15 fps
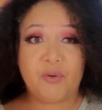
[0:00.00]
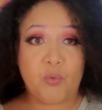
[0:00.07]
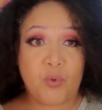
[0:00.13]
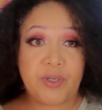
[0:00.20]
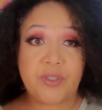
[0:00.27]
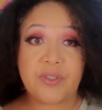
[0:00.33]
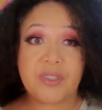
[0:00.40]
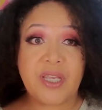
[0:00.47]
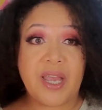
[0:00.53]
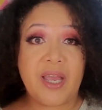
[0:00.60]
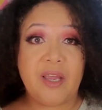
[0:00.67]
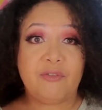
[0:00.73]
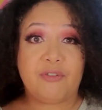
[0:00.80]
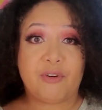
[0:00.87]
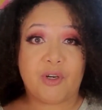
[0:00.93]
for
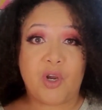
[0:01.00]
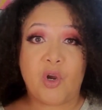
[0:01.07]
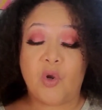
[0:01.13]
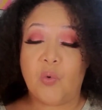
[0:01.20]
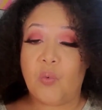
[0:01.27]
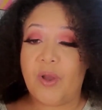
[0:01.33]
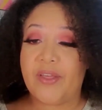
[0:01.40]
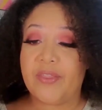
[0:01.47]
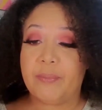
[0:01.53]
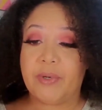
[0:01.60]
wintertime, for cold weather,